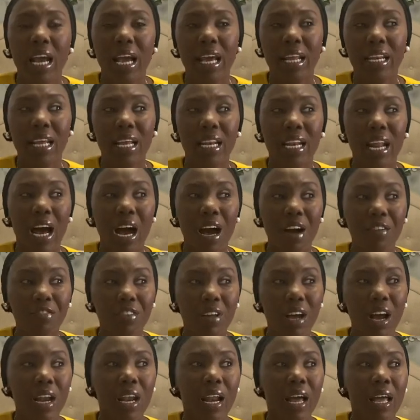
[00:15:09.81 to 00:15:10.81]
And then
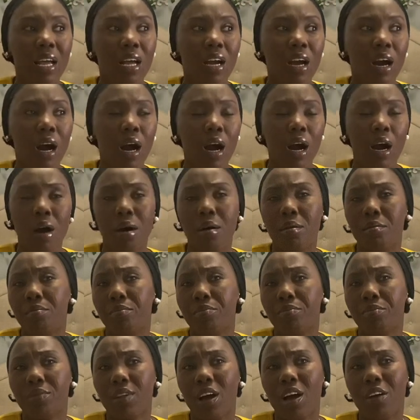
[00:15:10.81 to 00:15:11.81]
after like,
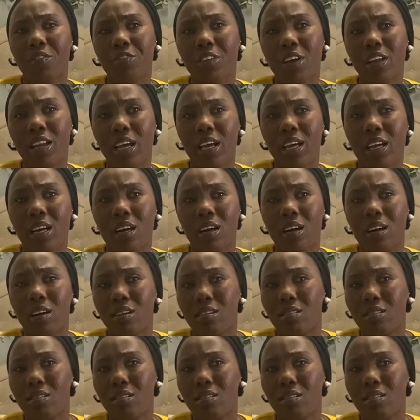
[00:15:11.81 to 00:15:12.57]
um, after like